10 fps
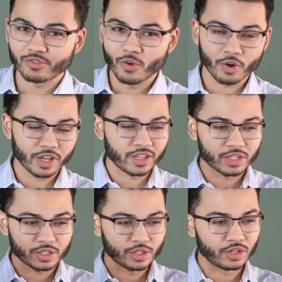40,
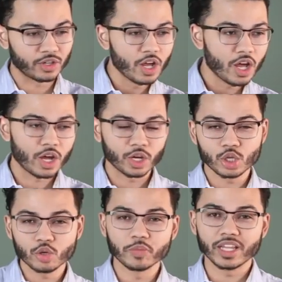that's your
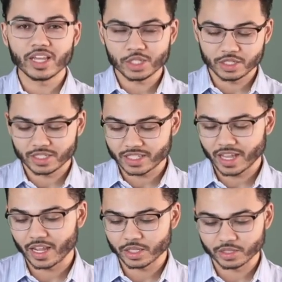accumulation
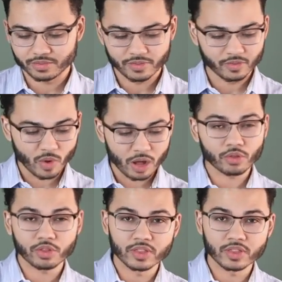stage of wealth,